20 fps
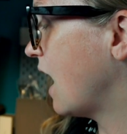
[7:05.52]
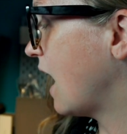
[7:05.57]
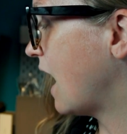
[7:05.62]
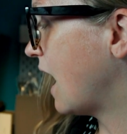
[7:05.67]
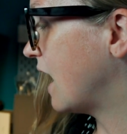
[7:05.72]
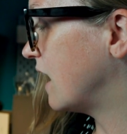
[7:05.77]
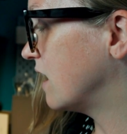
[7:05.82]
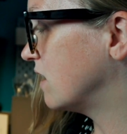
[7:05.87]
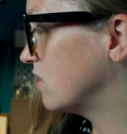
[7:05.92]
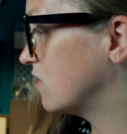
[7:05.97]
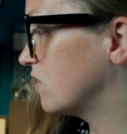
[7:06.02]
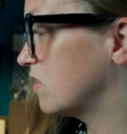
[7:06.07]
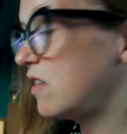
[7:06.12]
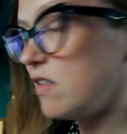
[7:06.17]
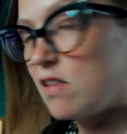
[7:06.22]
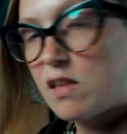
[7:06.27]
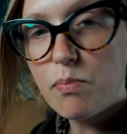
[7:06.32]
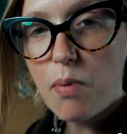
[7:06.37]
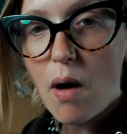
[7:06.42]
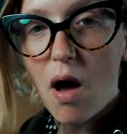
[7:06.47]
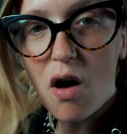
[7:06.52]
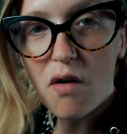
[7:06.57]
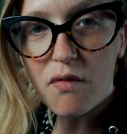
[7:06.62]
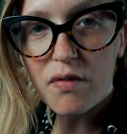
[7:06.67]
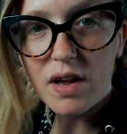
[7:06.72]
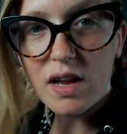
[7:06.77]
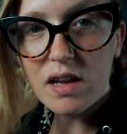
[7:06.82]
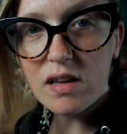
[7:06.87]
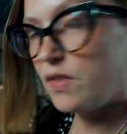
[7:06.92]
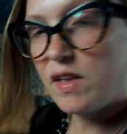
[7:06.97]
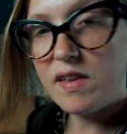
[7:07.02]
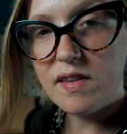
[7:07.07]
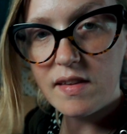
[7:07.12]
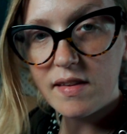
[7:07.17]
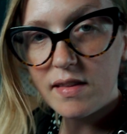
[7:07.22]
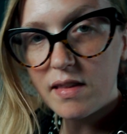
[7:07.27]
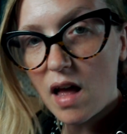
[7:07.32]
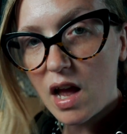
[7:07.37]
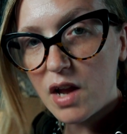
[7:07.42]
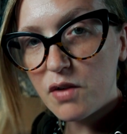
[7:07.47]
And this is part of it. This
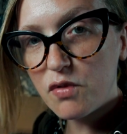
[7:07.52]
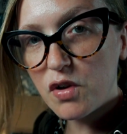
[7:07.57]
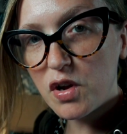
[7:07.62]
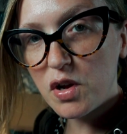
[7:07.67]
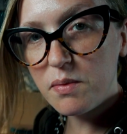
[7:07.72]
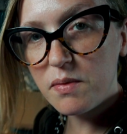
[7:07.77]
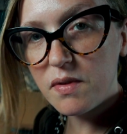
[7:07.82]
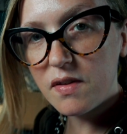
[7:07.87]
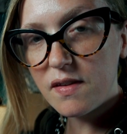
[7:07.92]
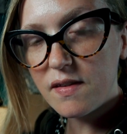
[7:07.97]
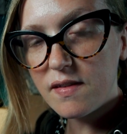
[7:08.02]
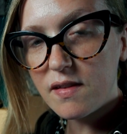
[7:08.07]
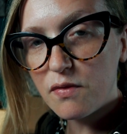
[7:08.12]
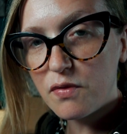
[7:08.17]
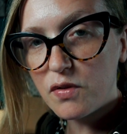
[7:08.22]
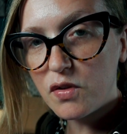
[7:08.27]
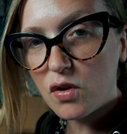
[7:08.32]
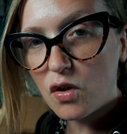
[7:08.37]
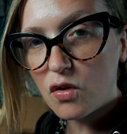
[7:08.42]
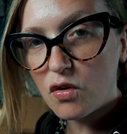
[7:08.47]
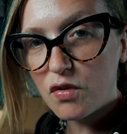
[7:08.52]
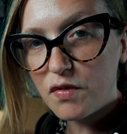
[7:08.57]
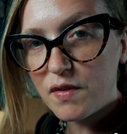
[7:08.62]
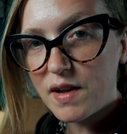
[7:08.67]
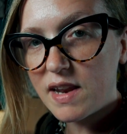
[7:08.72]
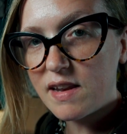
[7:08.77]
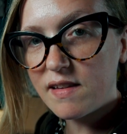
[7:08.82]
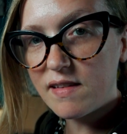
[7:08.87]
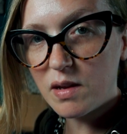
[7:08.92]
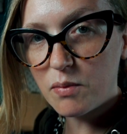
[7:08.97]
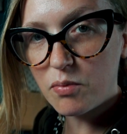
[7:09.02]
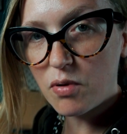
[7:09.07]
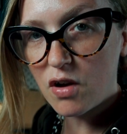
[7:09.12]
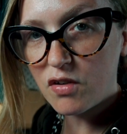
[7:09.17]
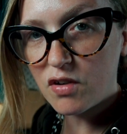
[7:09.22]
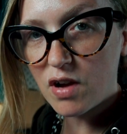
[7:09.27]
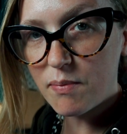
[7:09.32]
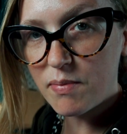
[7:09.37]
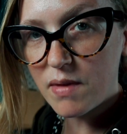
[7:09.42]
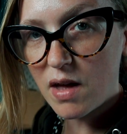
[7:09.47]
is Lightroom. This is the photography editing
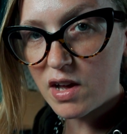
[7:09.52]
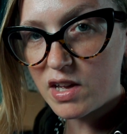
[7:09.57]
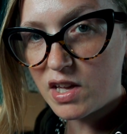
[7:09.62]
program that I